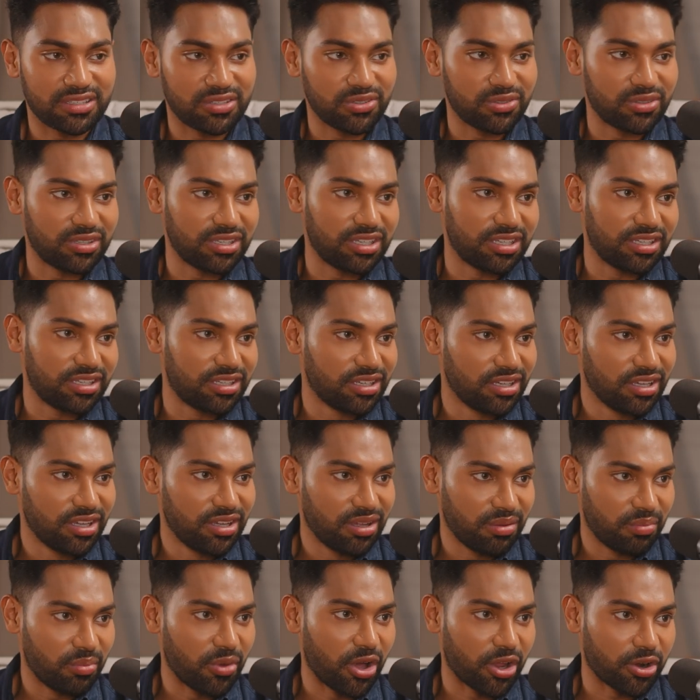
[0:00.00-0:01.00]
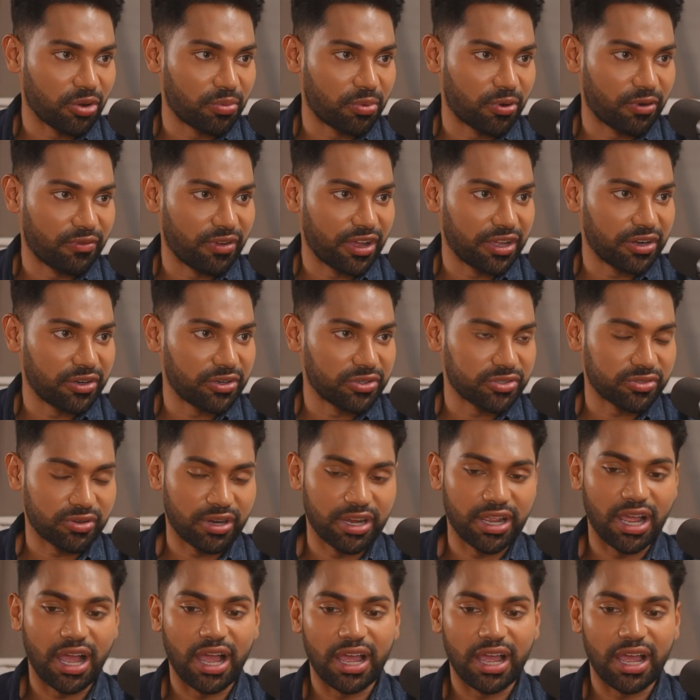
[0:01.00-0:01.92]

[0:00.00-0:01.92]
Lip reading: to the model providers, right?